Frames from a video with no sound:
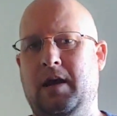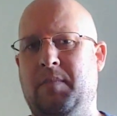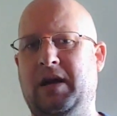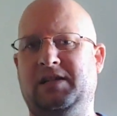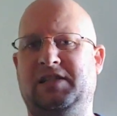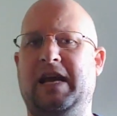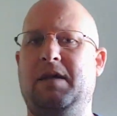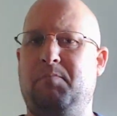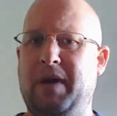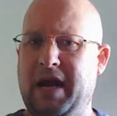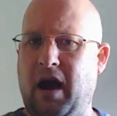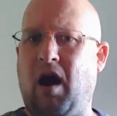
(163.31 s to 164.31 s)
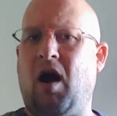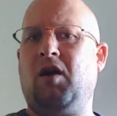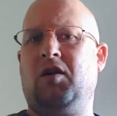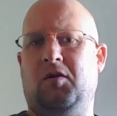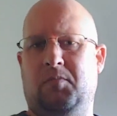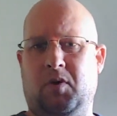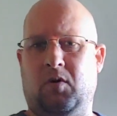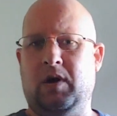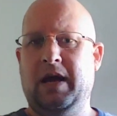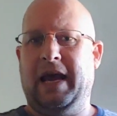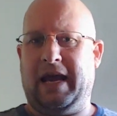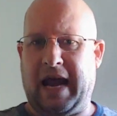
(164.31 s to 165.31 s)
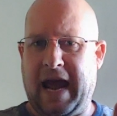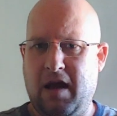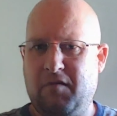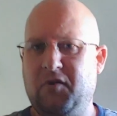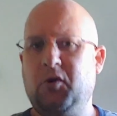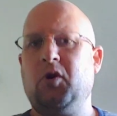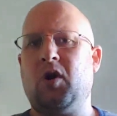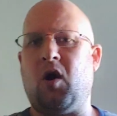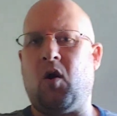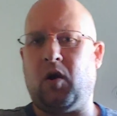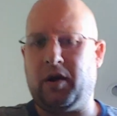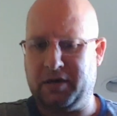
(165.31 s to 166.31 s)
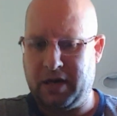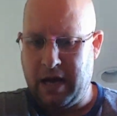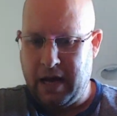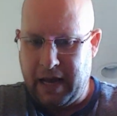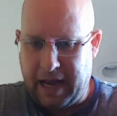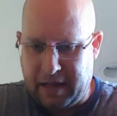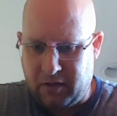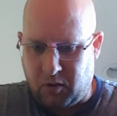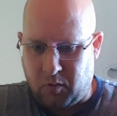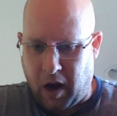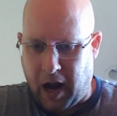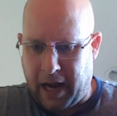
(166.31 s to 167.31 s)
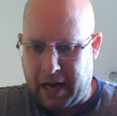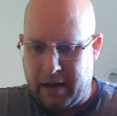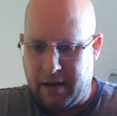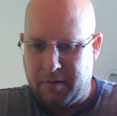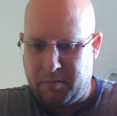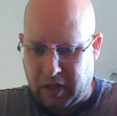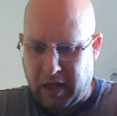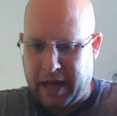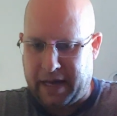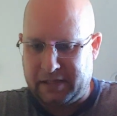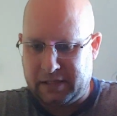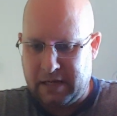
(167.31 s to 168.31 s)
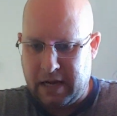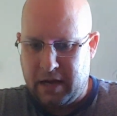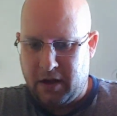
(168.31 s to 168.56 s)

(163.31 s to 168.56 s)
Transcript: but instead be honorable and have your heart in the right place.